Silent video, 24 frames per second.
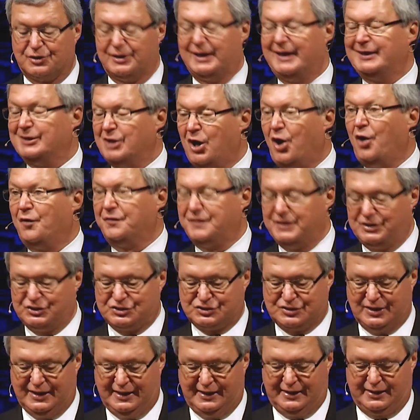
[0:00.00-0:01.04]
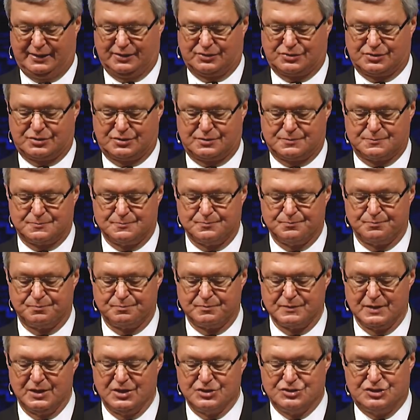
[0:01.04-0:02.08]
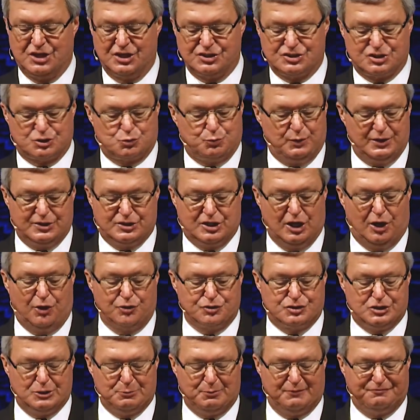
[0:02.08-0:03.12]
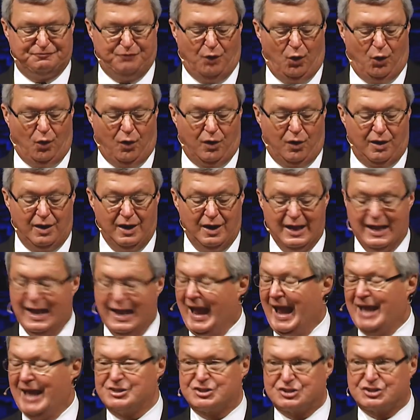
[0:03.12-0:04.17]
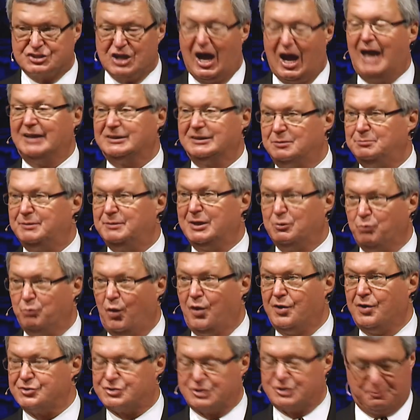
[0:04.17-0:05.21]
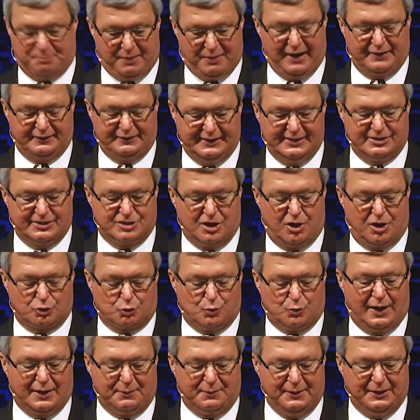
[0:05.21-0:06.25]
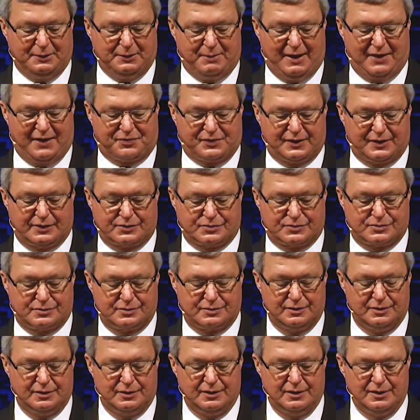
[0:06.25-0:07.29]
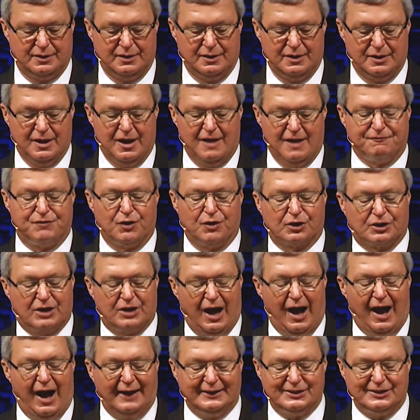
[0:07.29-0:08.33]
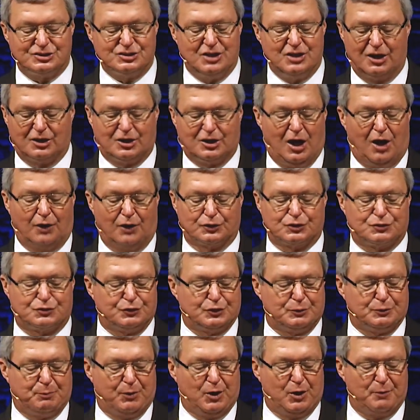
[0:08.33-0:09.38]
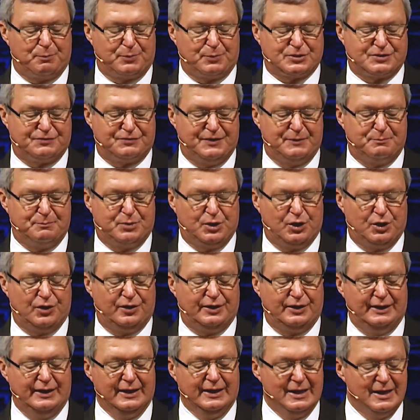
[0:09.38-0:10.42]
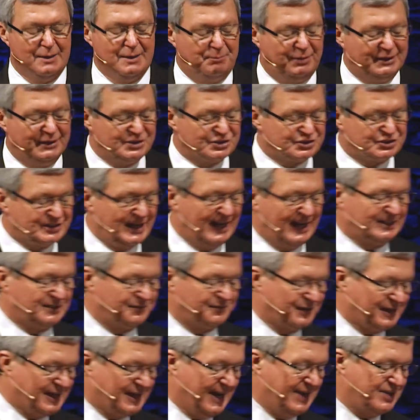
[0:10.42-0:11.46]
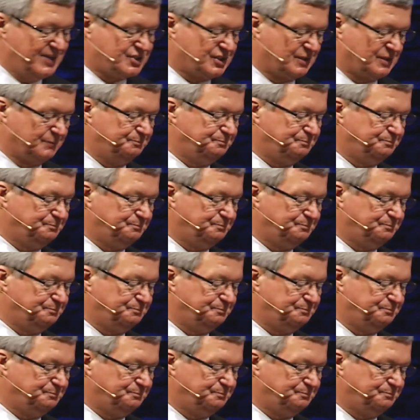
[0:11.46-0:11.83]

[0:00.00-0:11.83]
in all these things. Just as we told you before and solemnly warned you. Apparently, he had talked quite a bit about this. For God has not called us for the purpose of impurity, but in sanctification.